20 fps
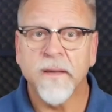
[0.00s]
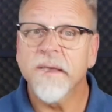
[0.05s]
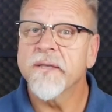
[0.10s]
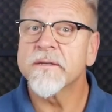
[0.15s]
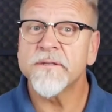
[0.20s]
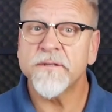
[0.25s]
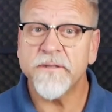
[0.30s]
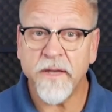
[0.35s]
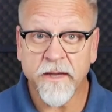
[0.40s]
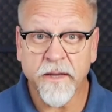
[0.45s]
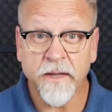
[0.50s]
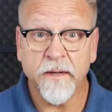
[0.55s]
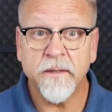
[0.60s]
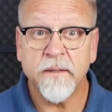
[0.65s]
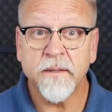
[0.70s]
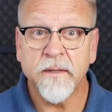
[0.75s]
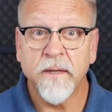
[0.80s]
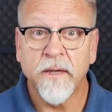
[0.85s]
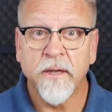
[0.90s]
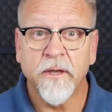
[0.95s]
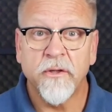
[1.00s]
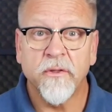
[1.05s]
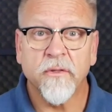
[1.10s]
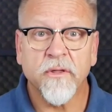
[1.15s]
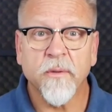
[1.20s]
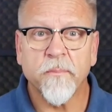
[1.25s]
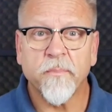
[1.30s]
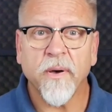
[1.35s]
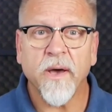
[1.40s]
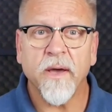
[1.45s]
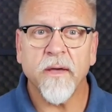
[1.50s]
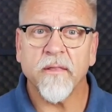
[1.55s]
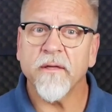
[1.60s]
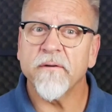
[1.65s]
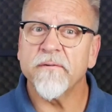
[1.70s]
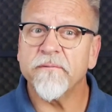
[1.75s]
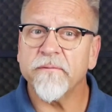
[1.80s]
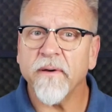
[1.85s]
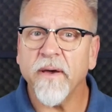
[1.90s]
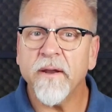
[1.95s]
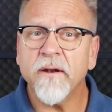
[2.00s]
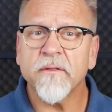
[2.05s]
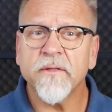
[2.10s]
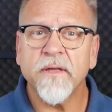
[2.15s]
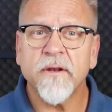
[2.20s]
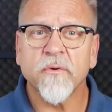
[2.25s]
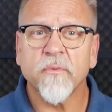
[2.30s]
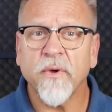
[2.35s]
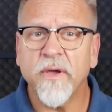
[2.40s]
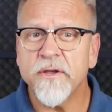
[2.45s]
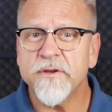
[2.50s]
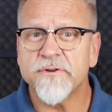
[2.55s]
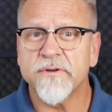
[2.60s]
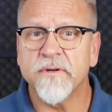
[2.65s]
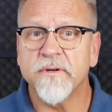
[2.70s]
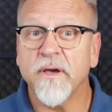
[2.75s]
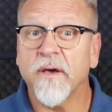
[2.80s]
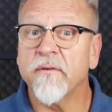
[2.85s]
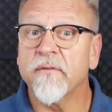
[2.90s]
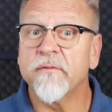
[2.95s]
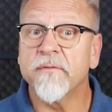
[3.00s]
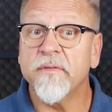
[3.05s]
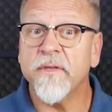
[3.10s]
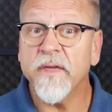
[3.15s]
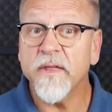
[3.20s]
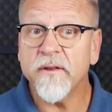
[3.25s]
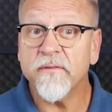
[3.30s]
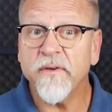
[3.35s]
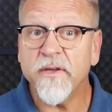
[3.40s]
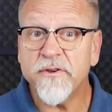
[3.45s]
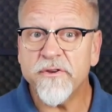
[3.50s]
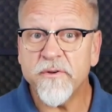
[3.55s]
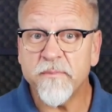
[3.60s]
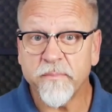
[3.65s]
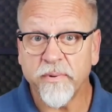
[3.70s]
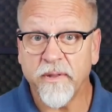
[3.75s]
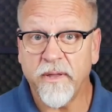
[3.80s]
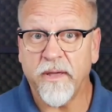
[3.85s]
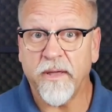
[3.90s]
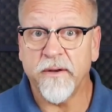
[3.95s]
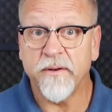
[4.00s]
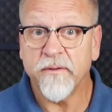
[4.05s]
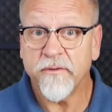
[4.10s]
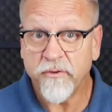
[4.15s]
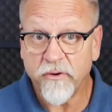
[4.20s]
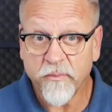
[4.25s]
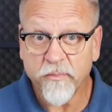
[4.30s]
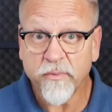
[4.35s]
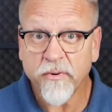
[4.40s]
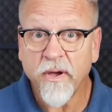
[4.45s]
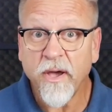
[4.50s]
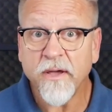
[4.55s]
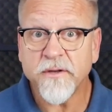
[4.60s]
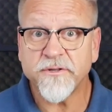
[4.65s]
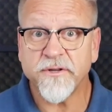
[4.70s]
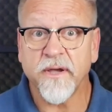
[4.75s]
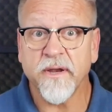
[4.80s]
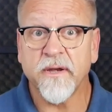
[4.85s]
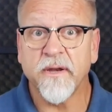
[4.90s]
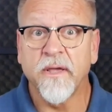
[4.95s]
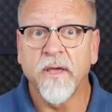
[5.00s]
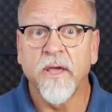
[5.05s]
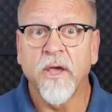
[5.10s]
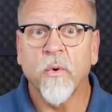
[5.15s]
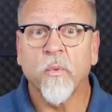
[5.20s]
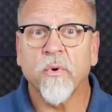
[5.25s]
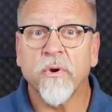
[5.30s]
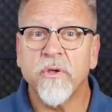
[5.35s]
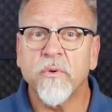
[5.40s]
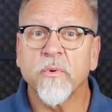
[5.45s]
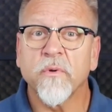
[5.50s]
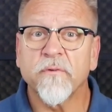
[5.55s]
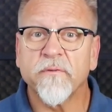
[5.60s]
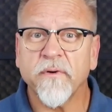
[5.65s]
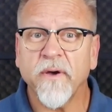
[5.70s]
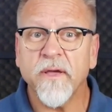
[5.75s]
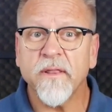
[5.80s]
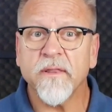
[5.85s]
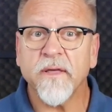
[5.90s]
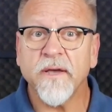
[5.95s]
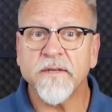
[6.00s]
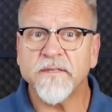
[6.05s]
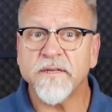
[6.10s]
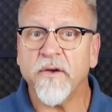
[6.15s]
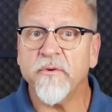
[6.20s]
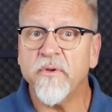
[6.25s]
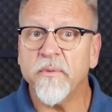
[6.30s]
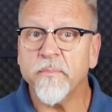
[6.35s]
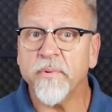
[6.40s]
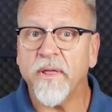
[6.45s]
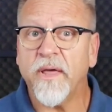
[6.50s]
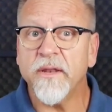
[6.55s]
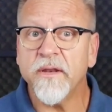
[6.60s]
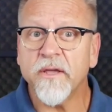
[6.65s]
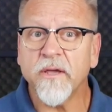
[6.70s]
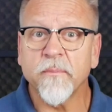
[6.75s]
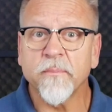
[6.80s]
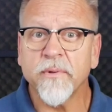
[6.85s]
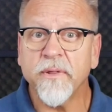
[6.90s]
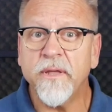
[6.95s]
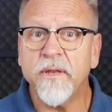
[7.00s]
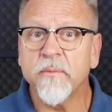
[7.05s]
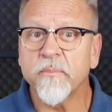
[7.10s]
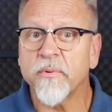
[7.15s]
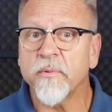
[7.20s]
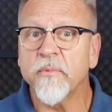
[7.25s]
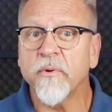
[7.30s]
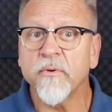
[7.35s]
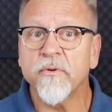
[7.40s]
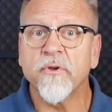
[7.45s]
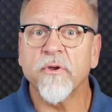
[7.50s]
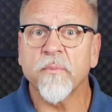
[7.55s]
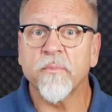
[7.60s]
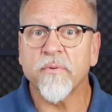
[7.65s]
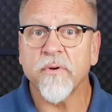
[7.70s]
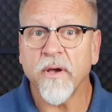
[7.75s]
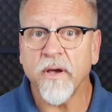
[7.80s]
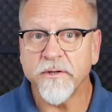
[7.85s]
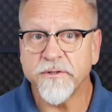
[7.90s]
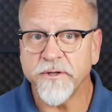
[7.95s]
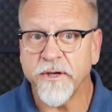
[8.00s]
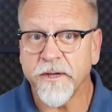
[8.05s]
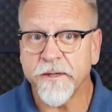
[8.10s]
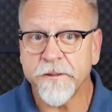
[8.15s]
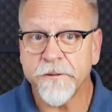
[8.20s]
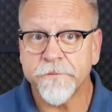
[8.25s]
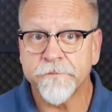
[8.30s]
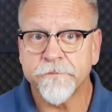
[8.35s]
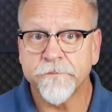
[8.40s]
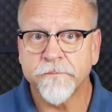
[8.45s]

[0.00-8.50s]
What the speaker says: Second, you'll compile a final iteration of the innovation plan, your project, where you will finalize how you plan to complete and promote your project.